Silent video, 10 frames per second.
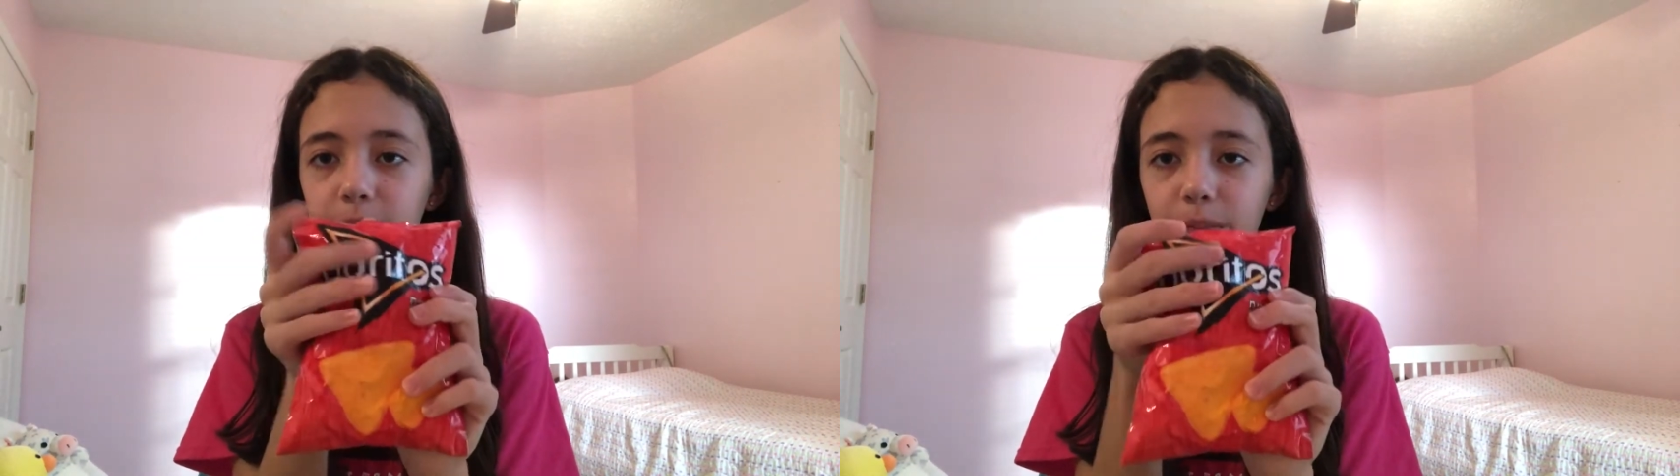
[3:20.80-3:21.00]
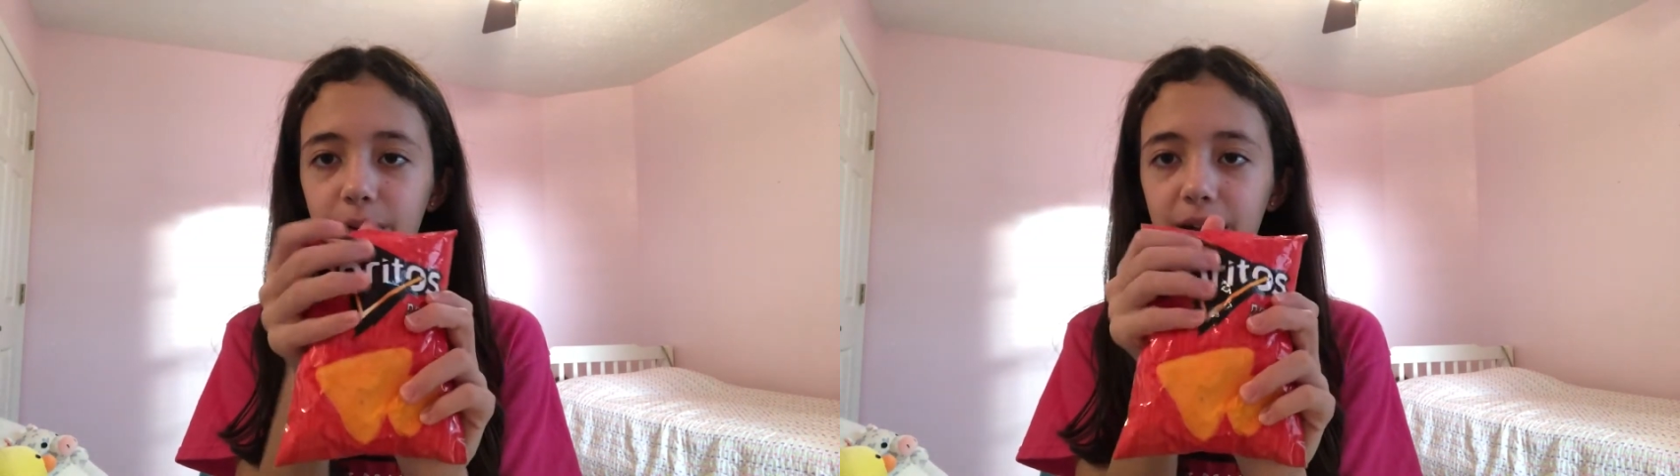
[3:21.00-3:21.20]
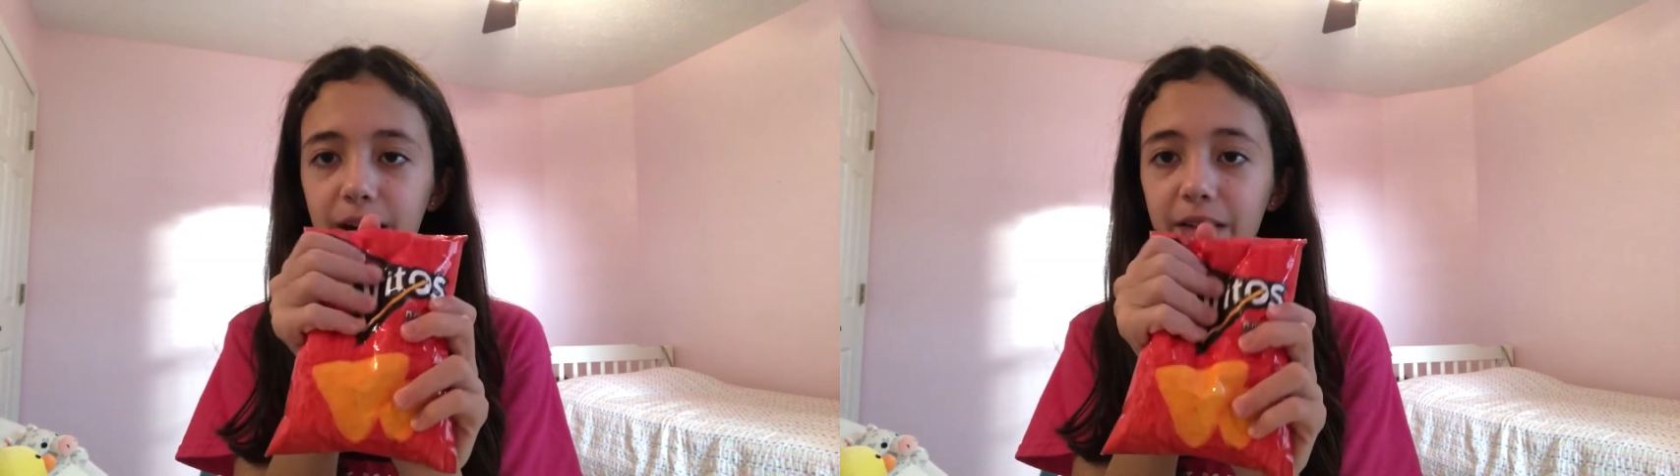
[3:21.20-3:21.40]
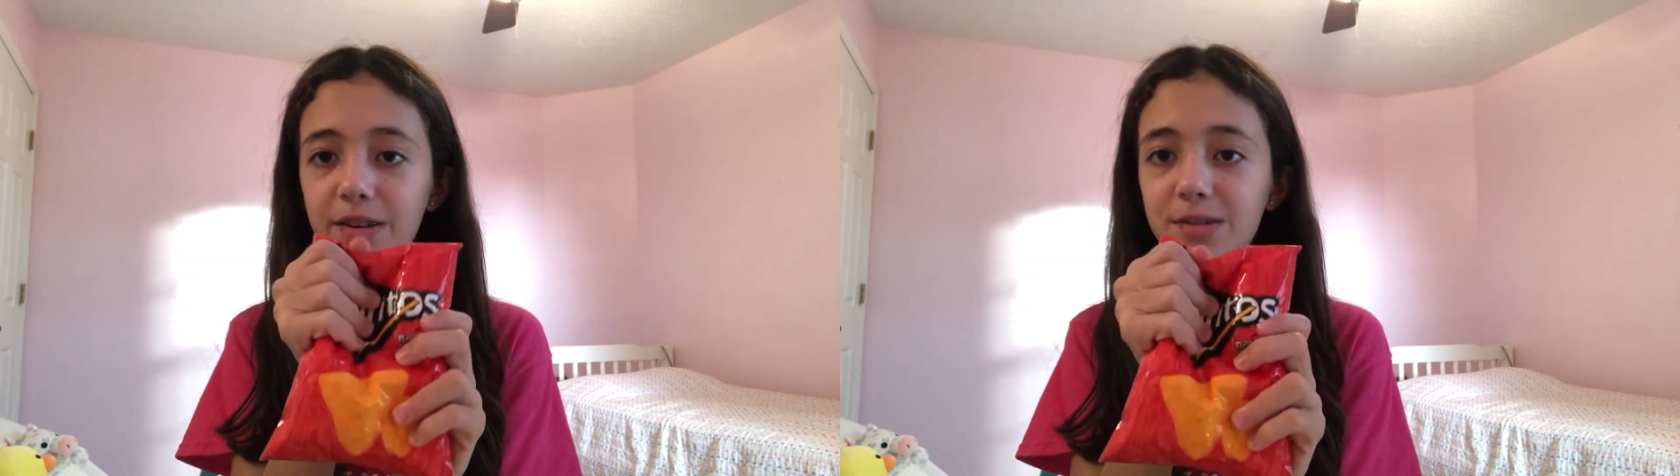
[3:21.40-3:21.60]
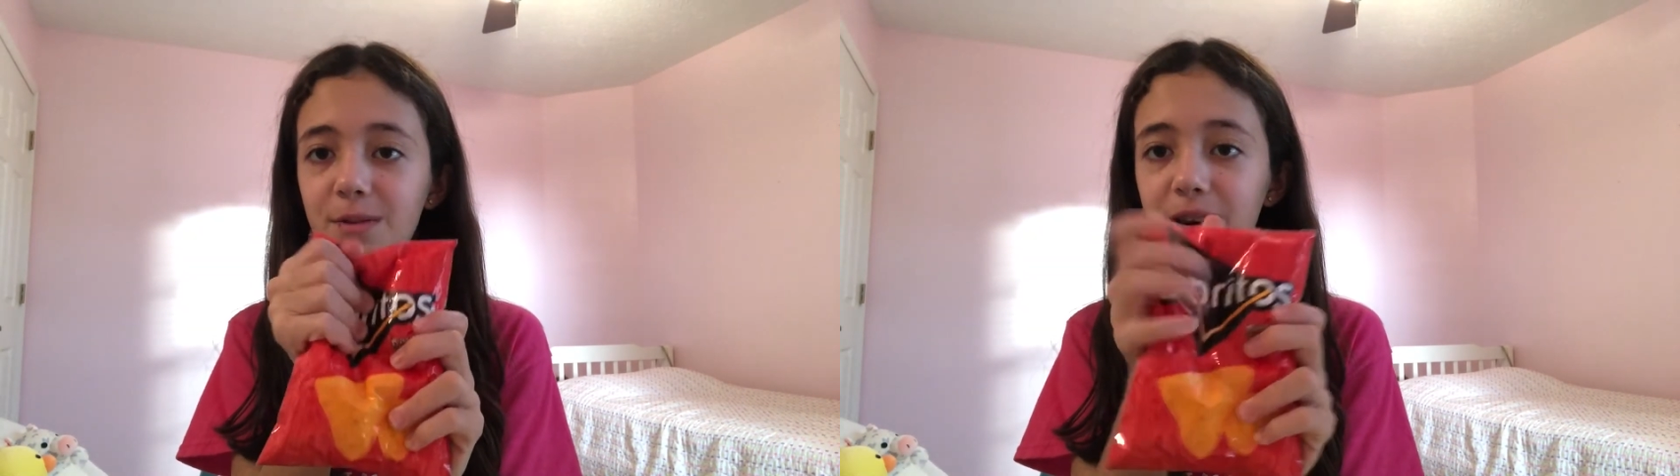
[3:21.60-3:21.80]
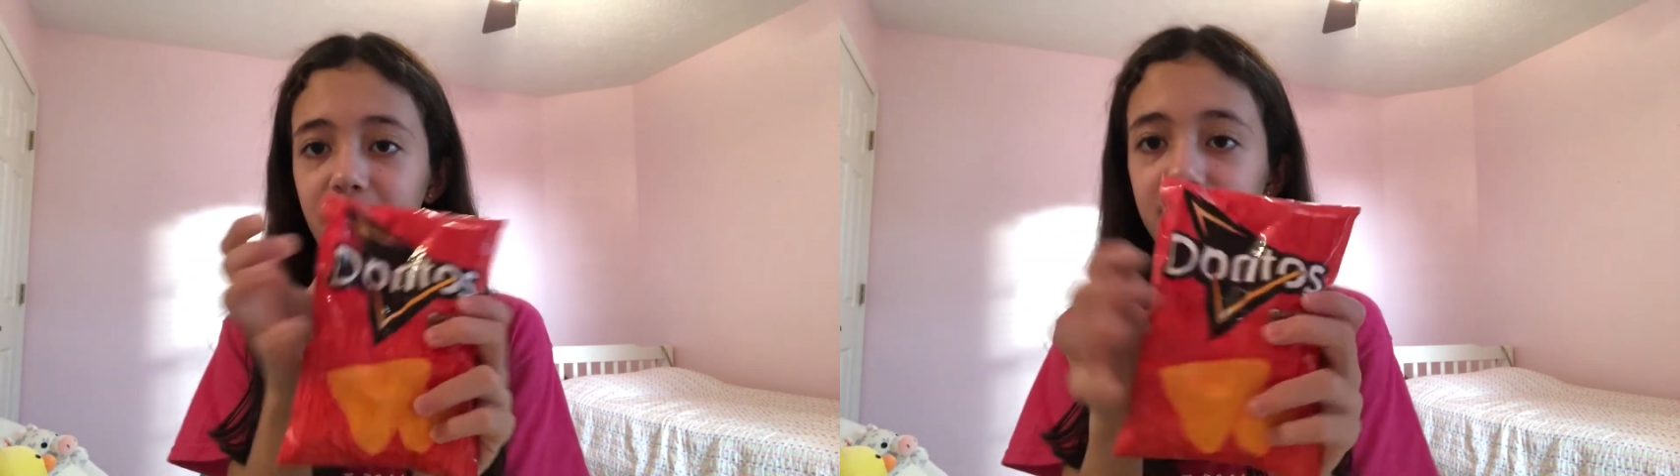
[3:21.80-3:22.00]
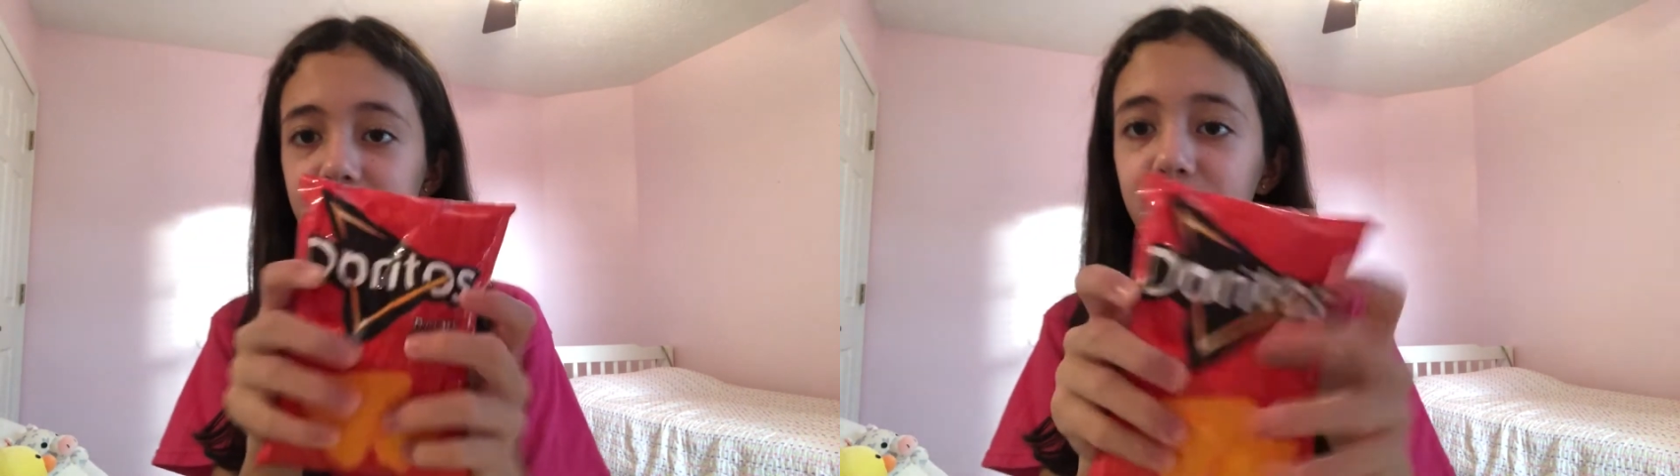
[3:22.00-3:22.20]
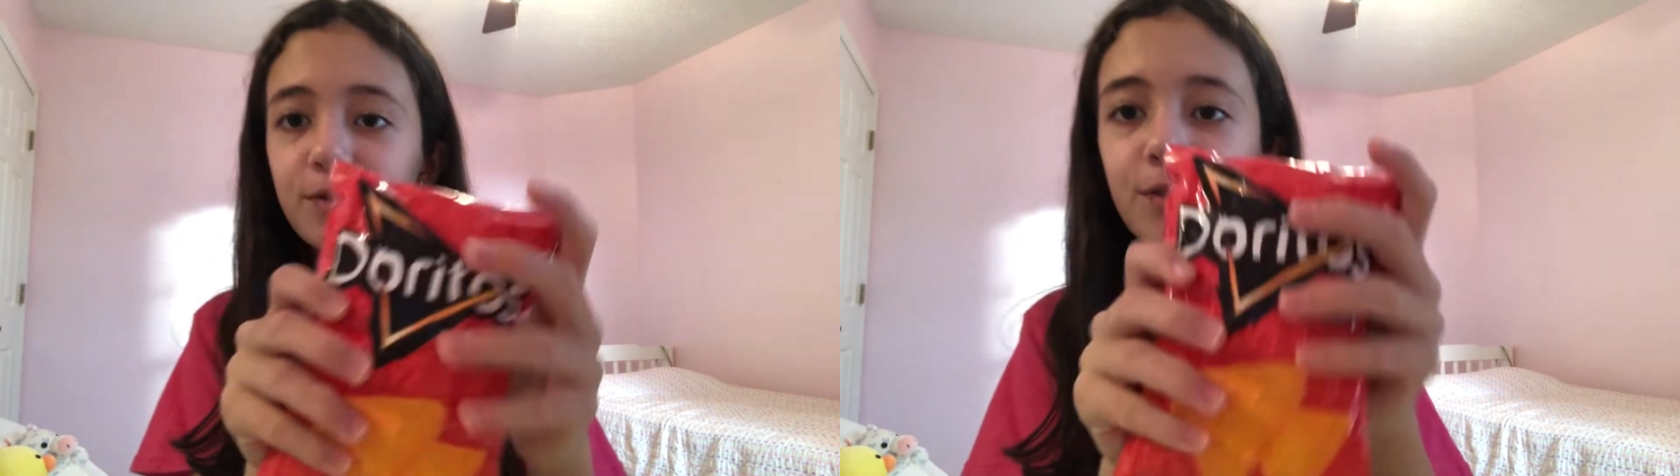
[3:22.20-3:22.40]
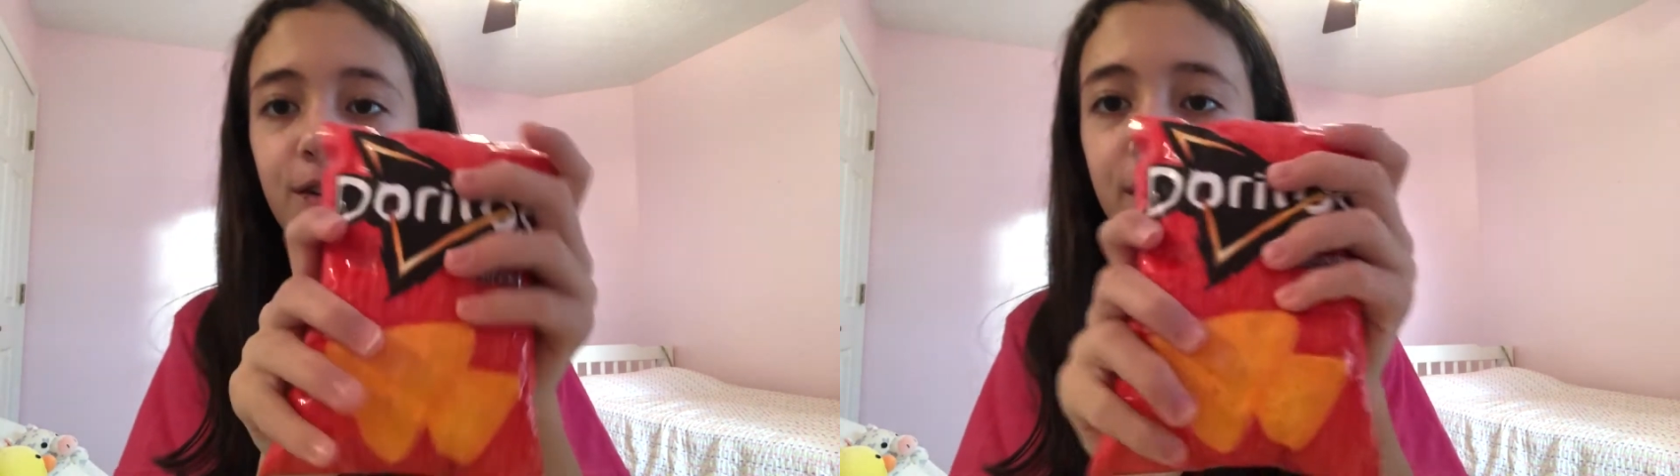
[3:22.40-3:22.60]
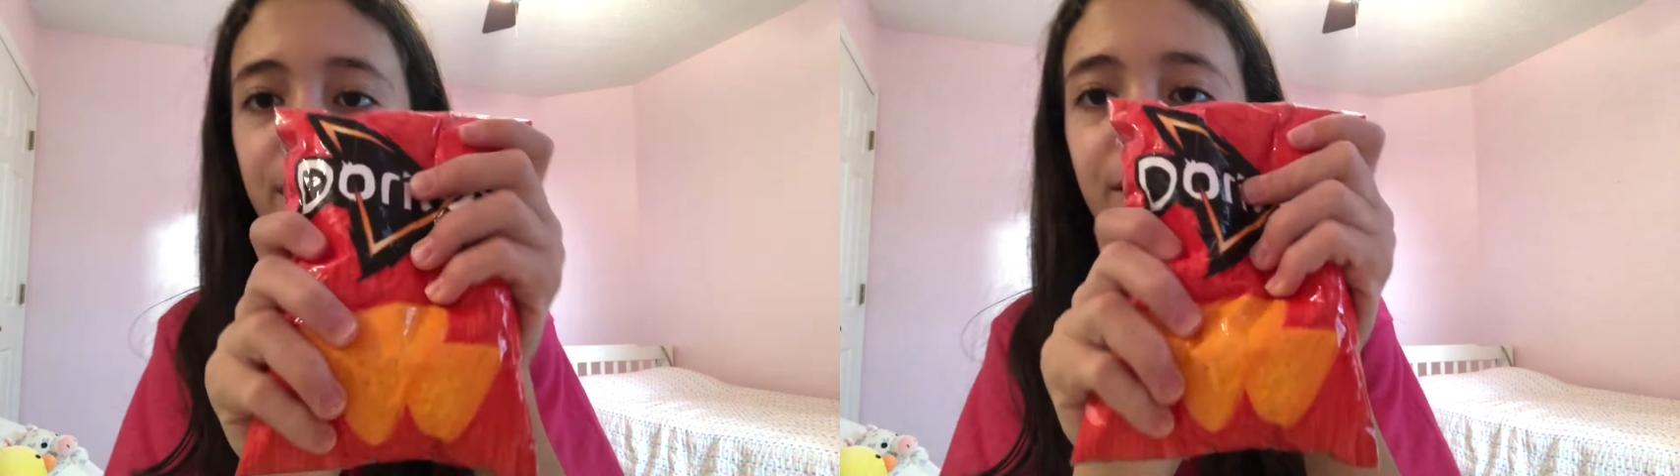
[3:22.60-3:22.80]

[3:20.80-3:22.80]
But yeah, this one is really,